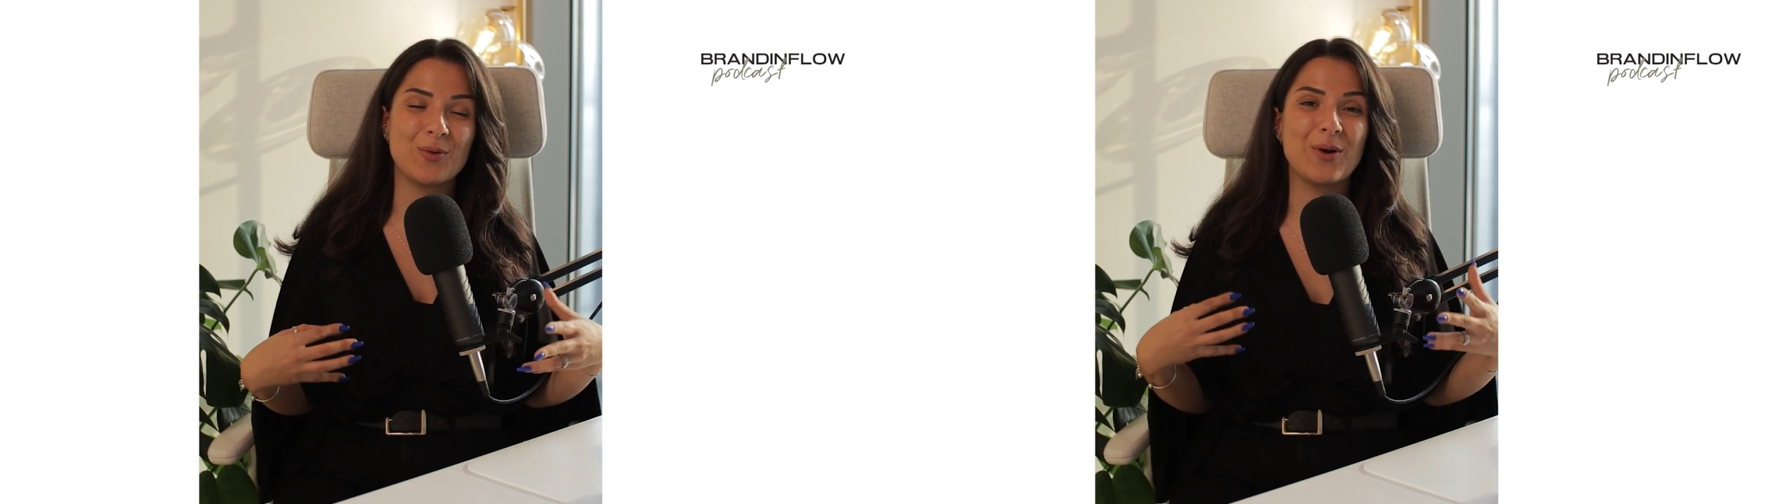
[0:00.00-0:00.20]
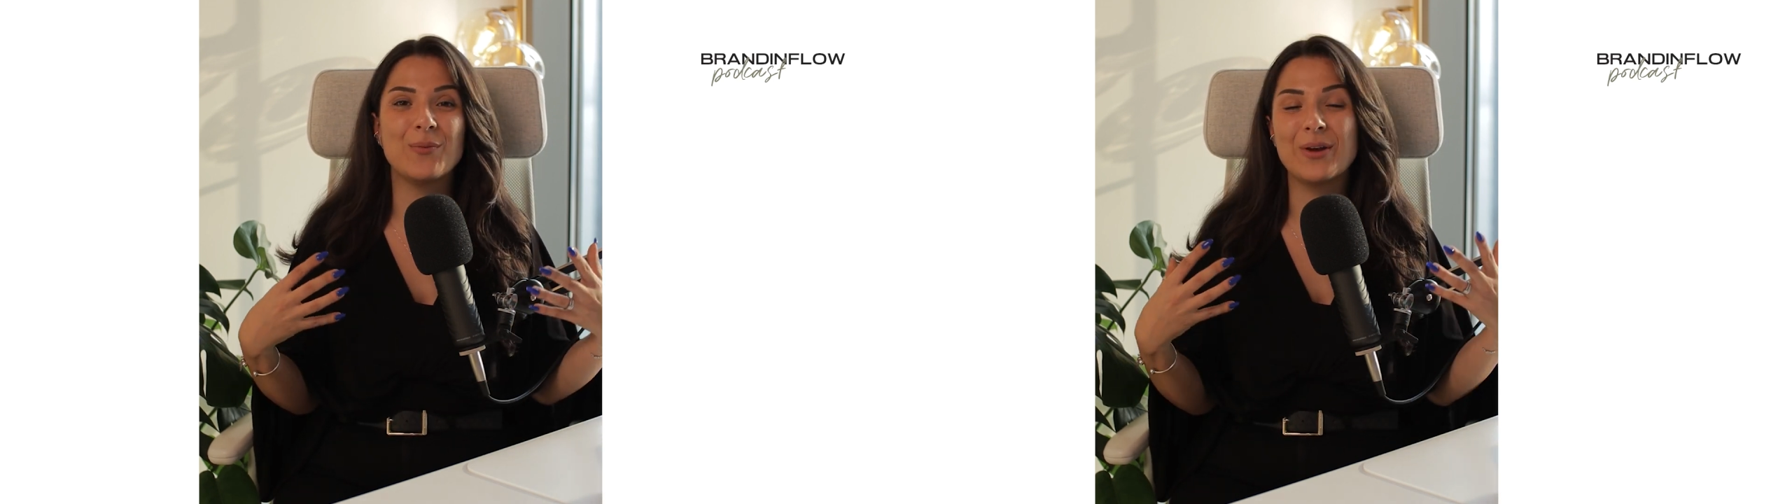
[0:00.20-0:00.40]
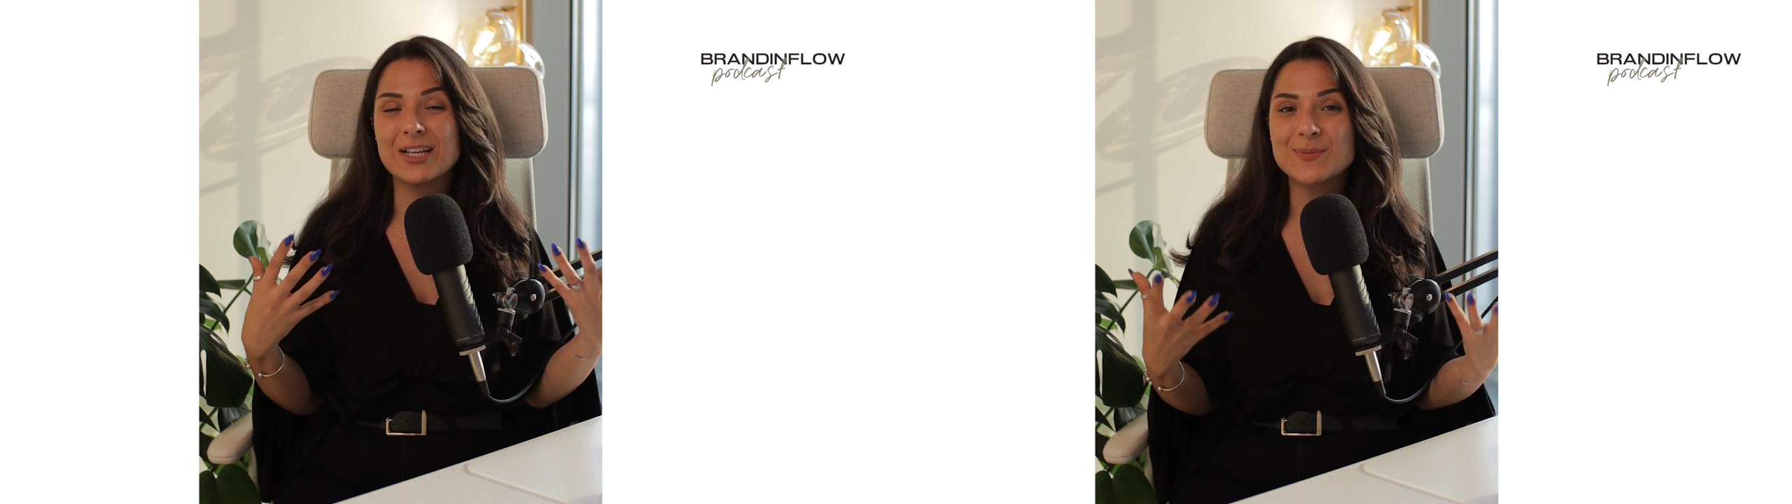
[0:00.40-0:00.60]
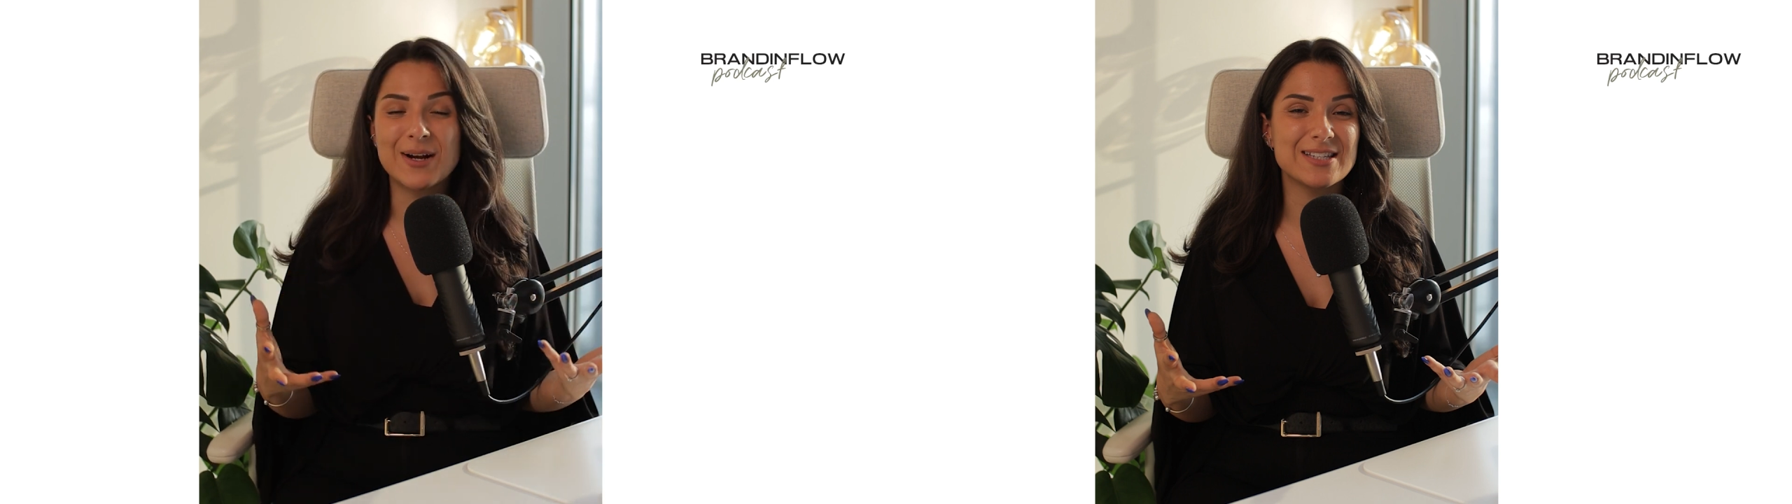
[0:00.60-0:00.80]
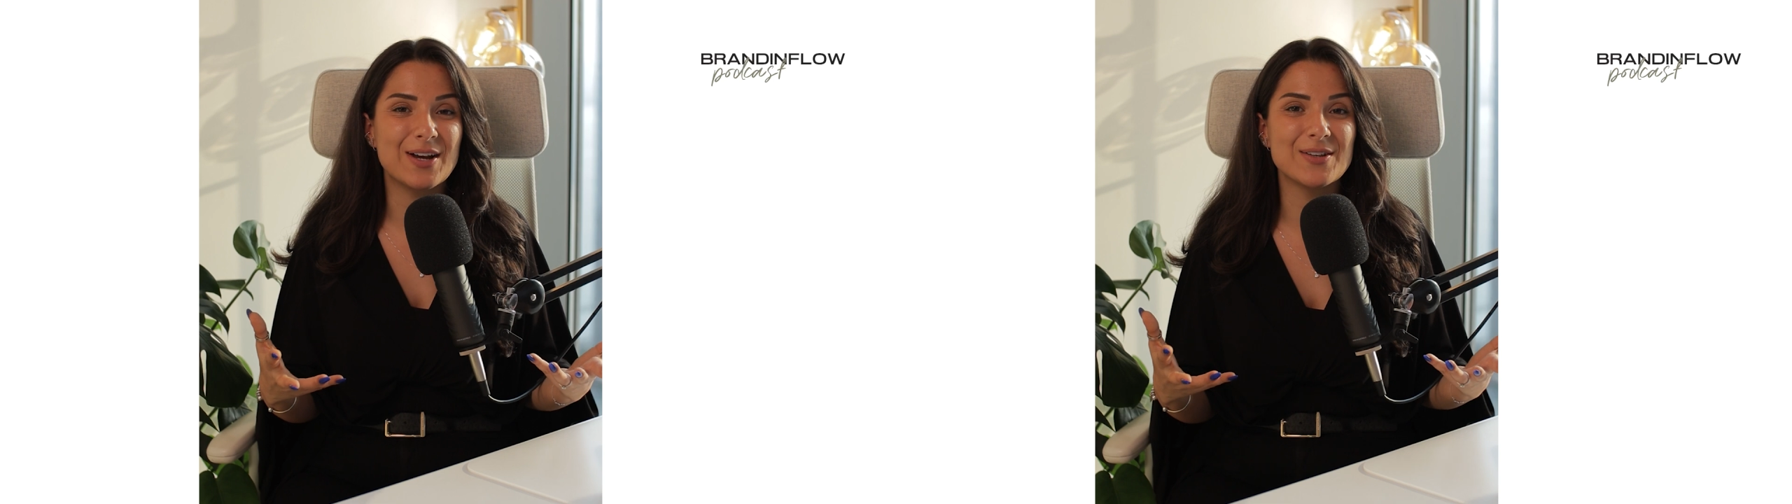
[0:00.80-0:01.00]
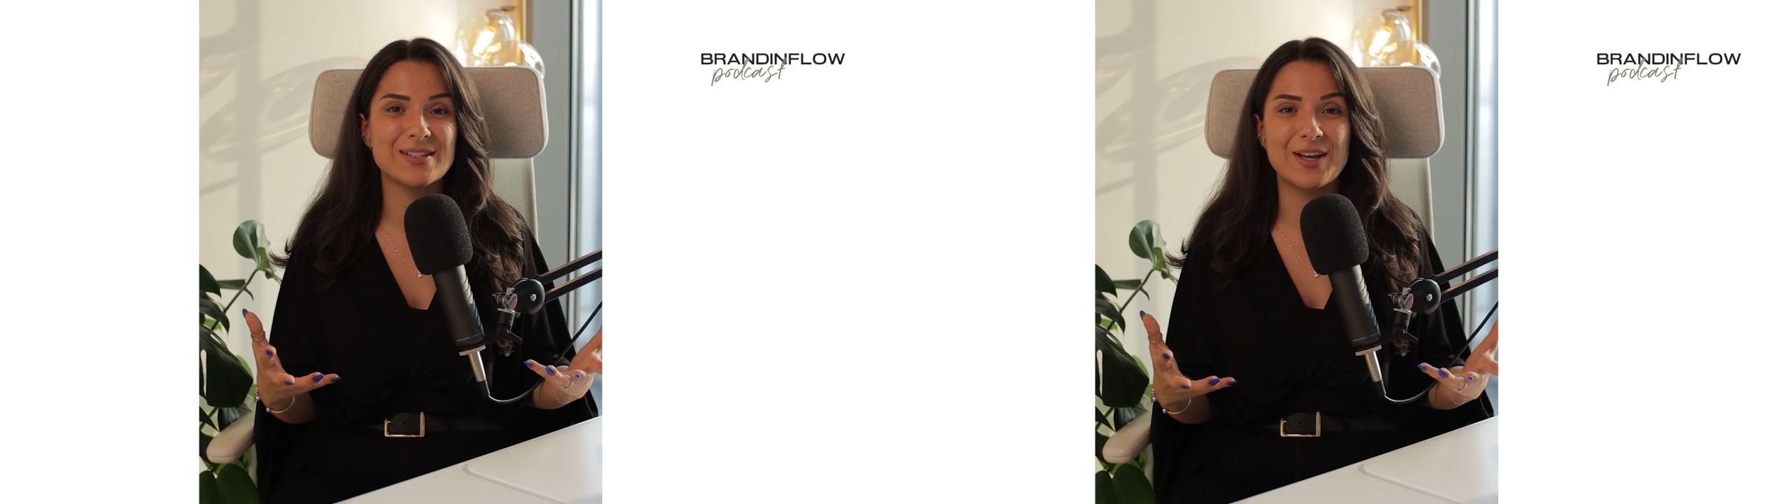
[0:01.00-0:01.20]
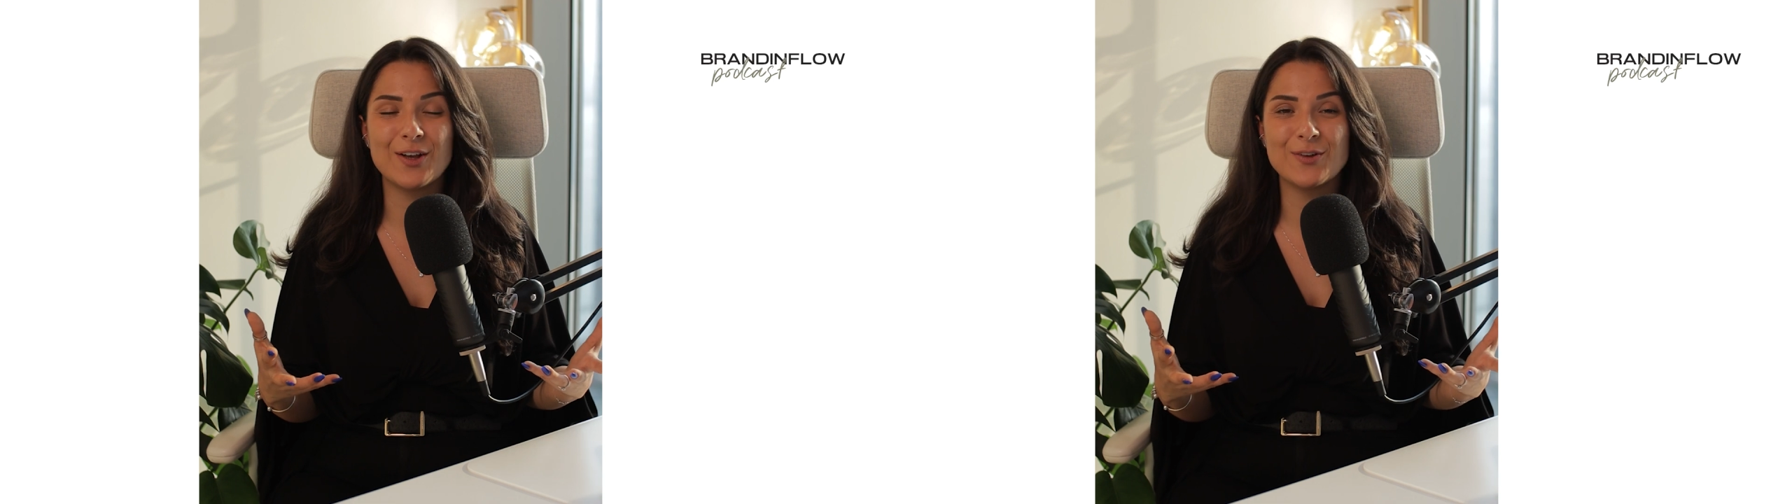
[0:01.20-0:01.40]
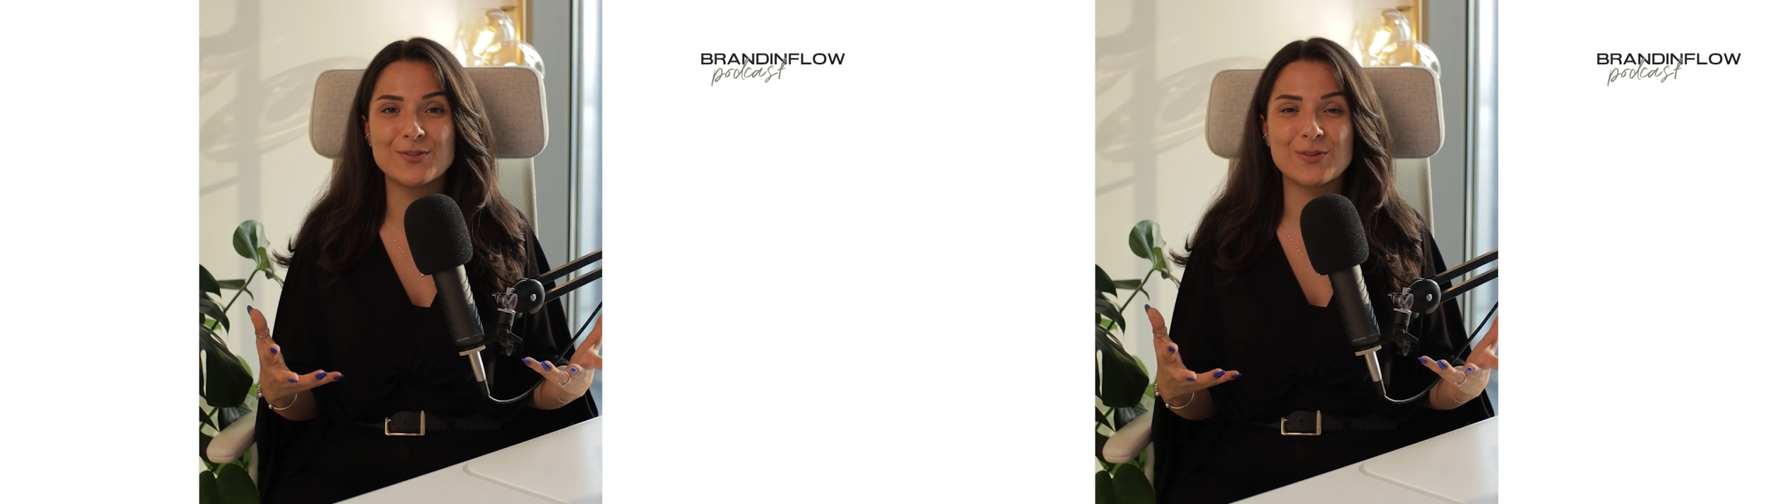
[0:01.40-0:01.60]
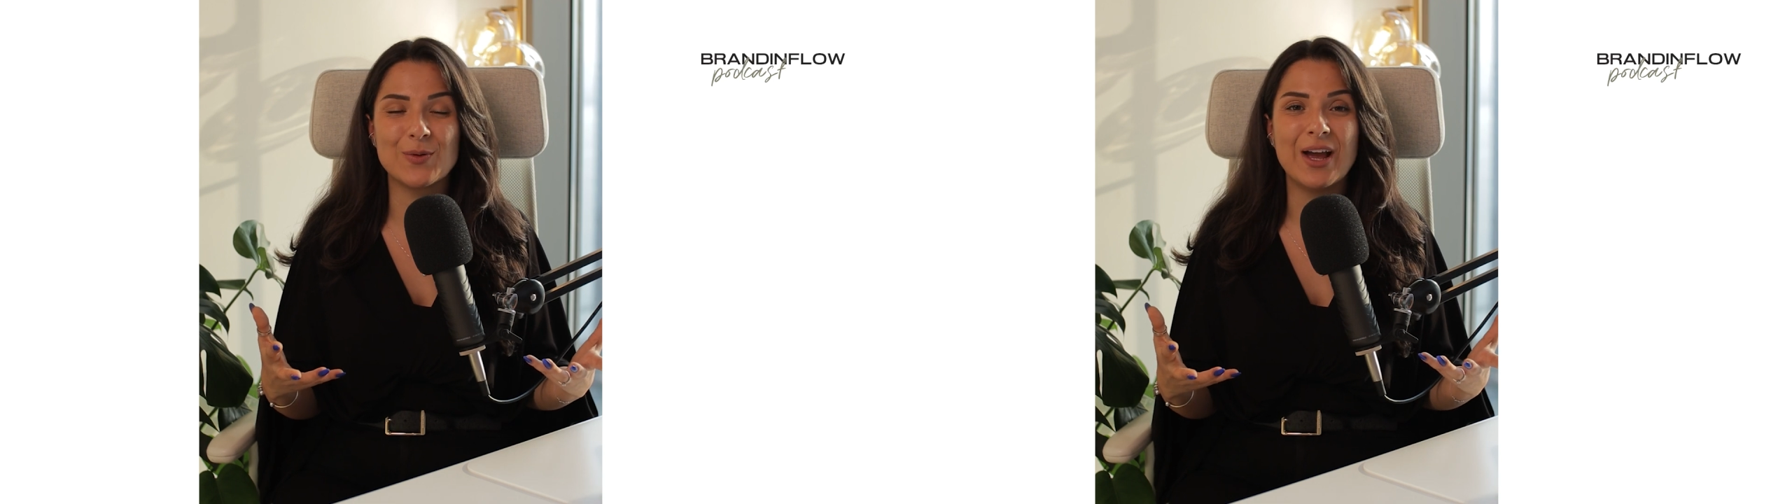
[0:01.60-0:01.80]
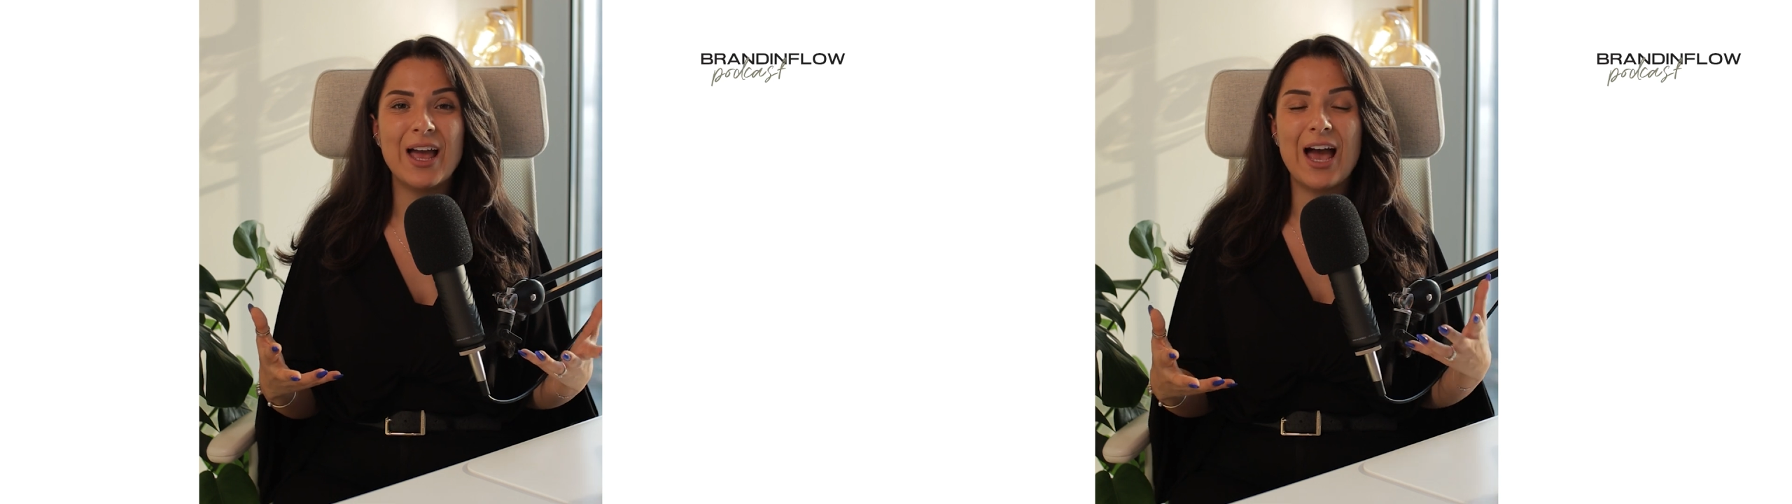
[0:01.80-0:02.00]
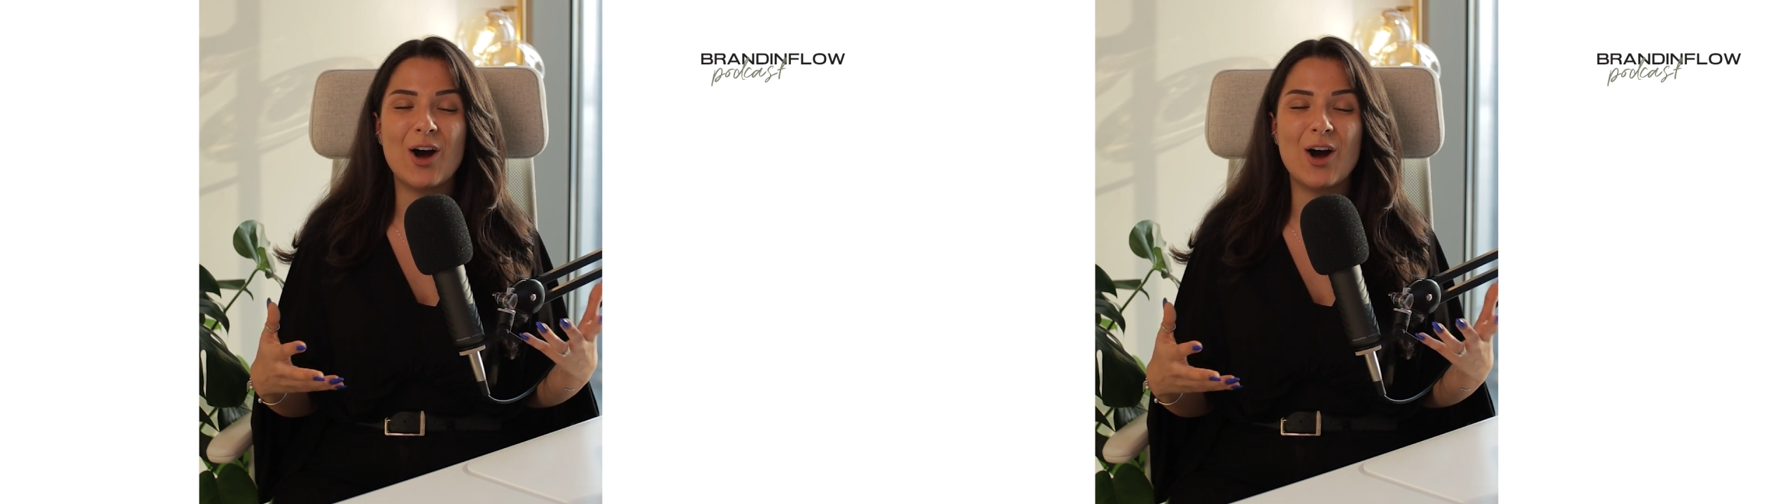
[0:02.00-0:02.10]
the way we express ourselves or